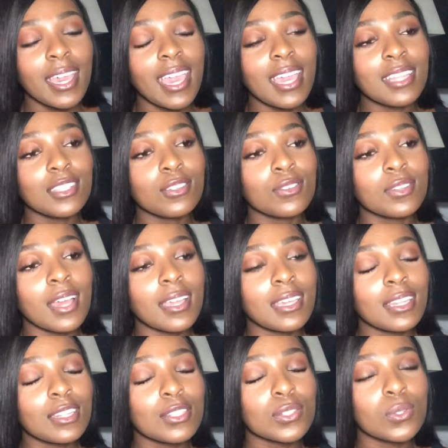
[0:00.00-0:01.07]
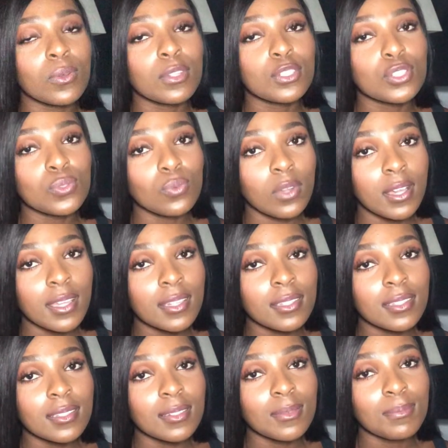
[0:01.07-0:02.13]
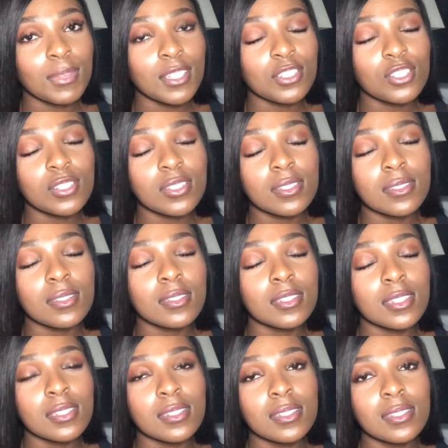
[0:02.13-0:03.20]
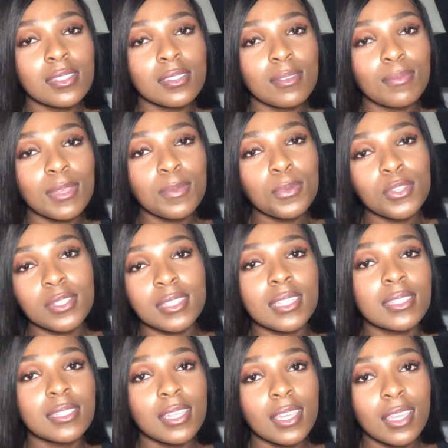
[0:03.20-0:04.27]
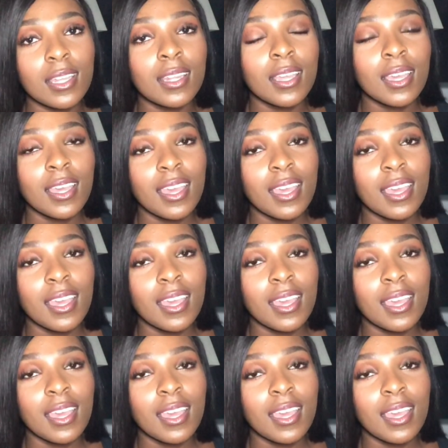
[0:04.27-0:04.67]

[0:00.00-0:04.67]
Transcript: and you're not getting the score that you want, but just be persistent.